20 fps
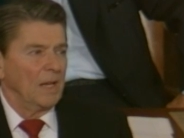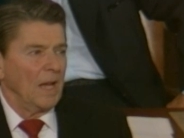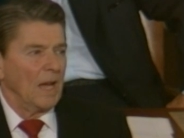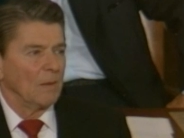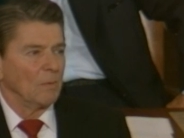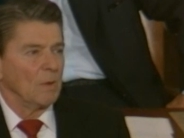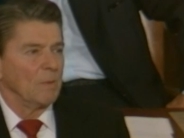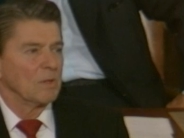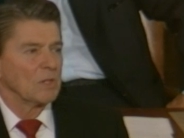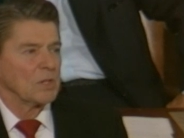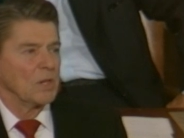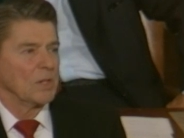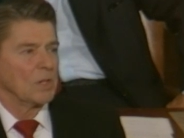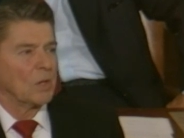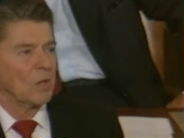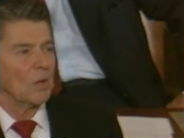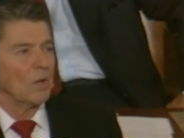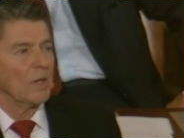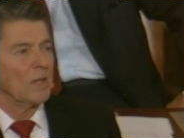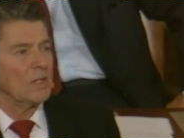and we must
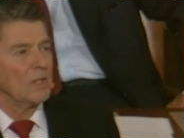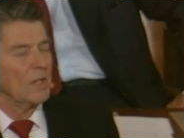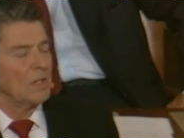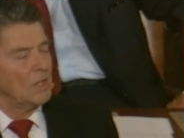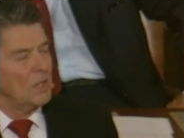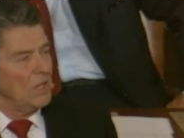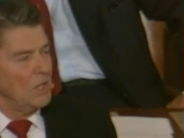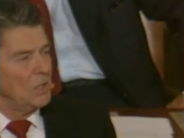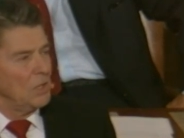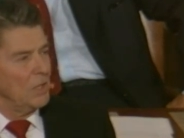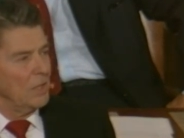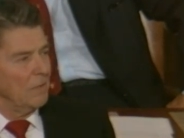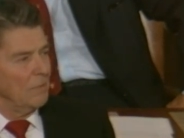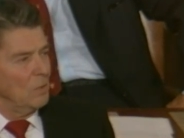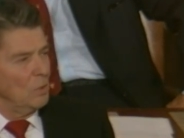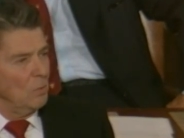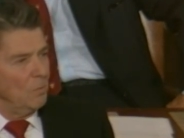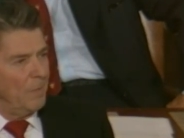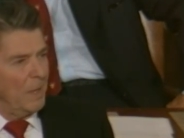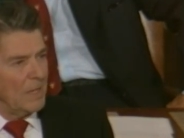encourage the teaching
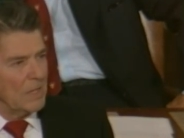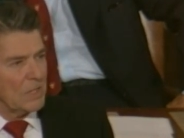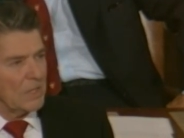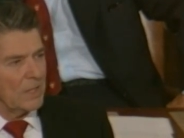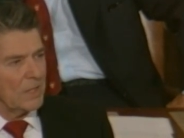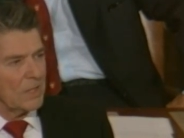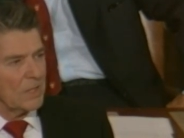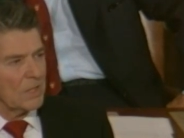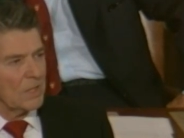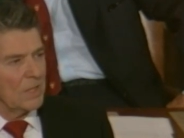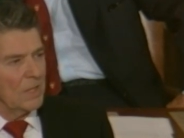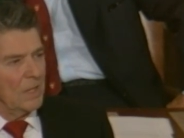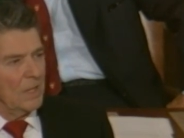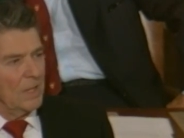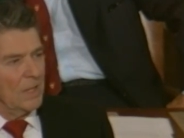of new basics,